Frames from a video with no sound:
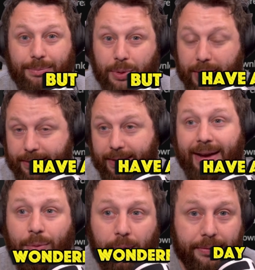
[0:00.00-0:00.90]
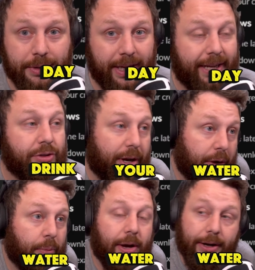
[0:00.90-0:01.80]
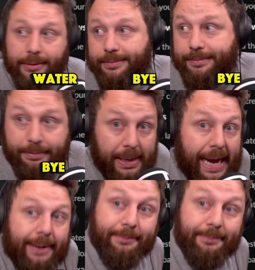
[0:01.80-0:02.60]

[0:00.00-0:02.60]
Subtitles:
But have a wonderful day. Drink your water. Bye.